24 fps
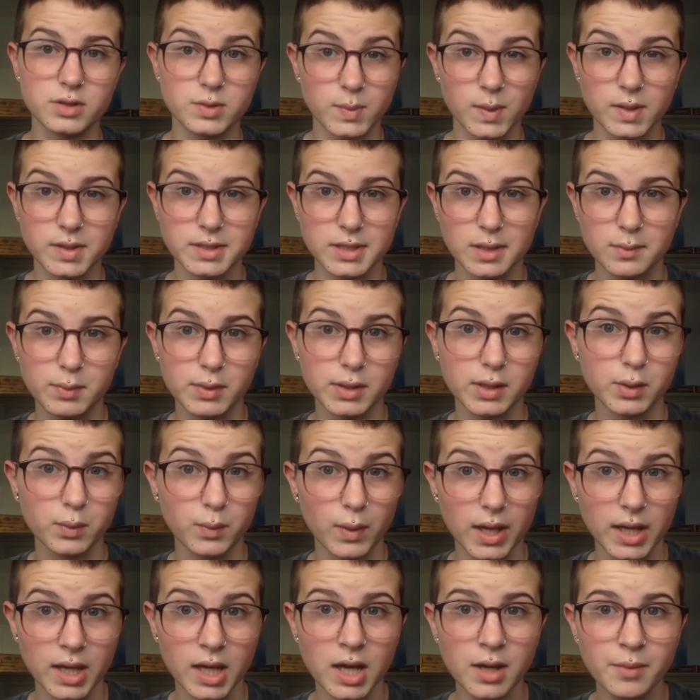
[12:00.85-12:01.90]
swells up when you
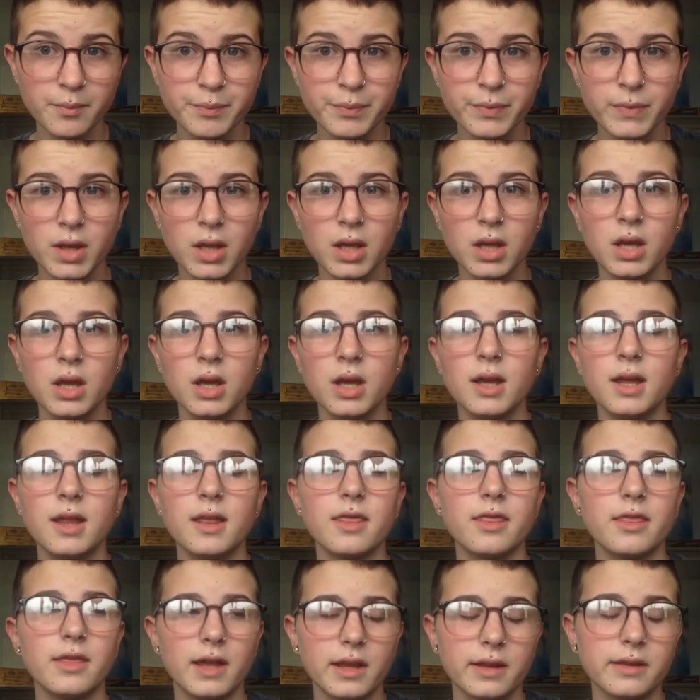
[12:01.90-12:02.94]
wake up,
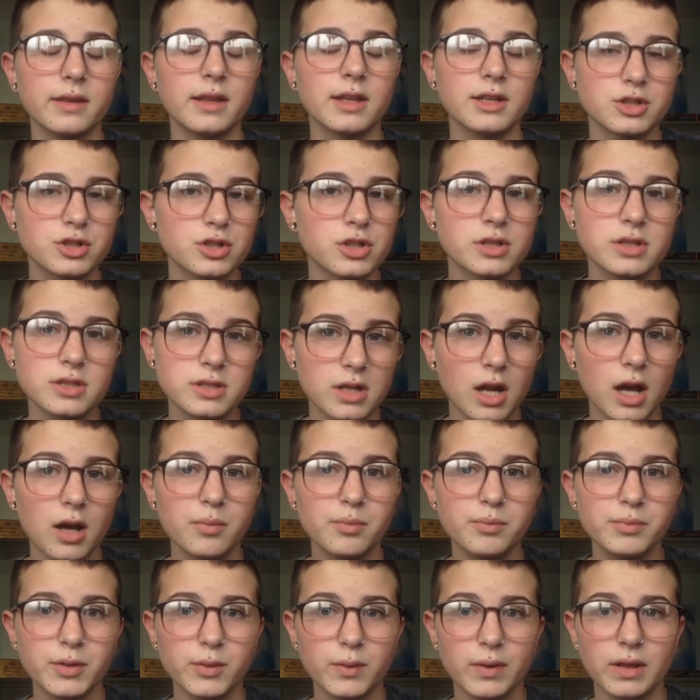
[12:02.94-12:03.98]
then it should
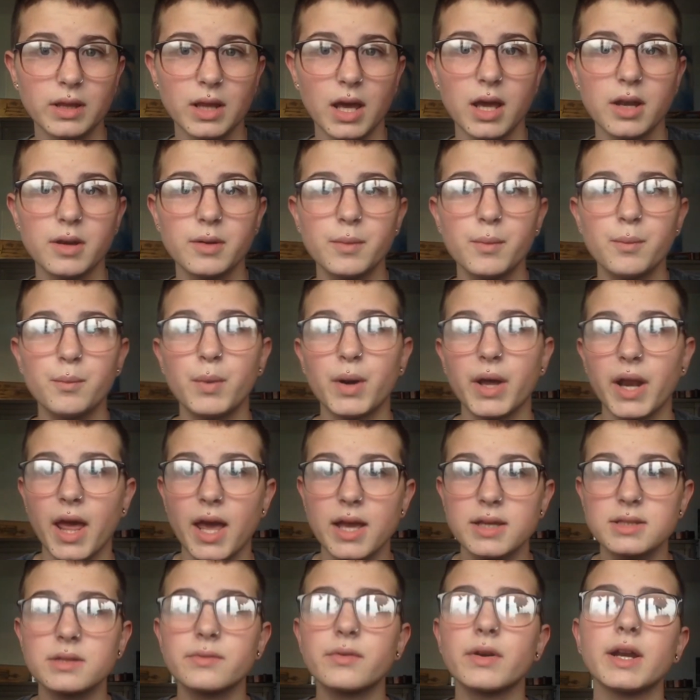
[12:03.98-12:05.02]
stop doing that. But
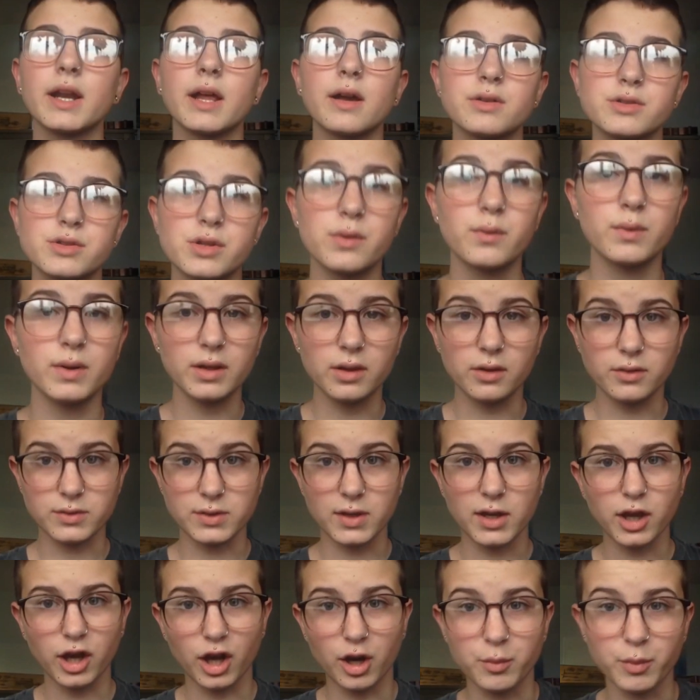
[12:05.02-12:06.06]
as of right now, I'll show you what it looks
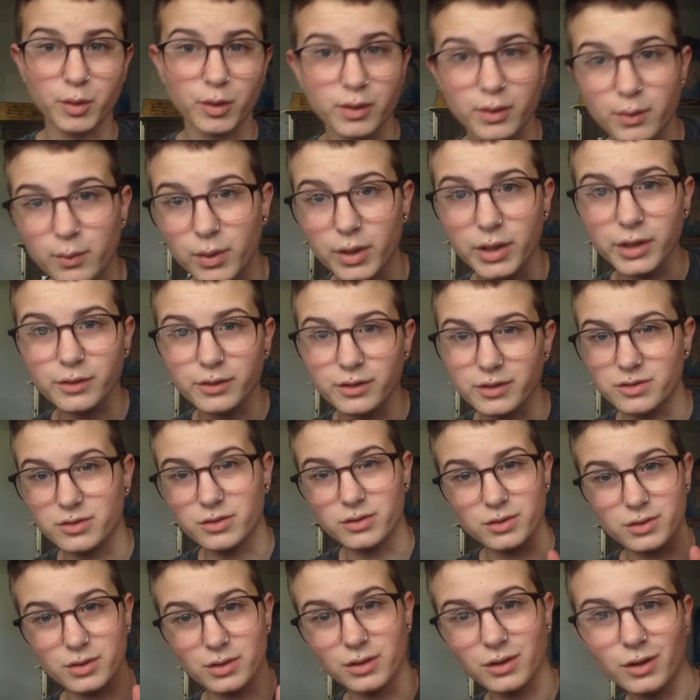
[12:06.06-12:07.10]
like, and I'm going to warn you, this
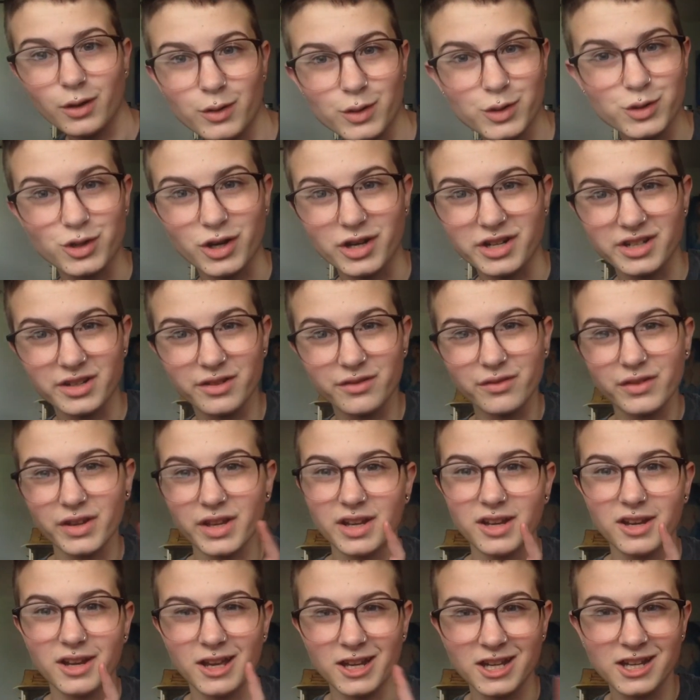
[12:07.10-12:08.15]
is not attractive
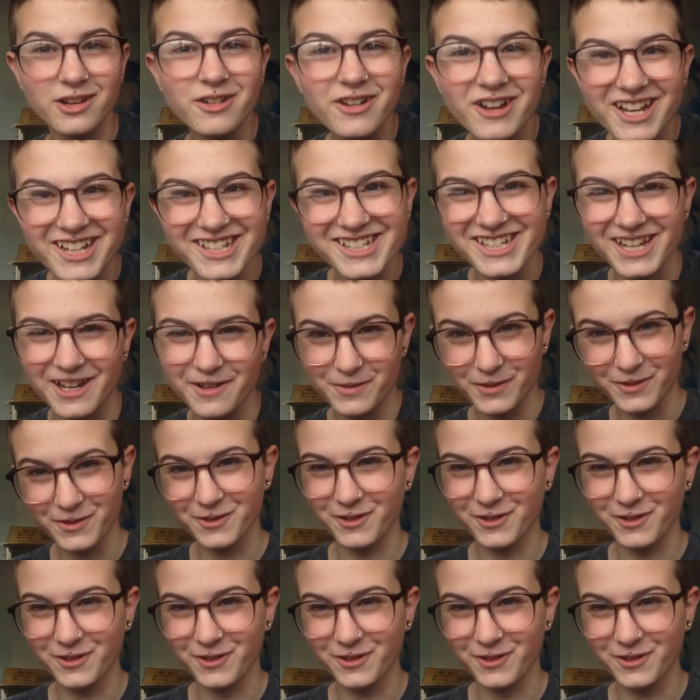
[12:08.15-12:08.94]
in any way, shape, or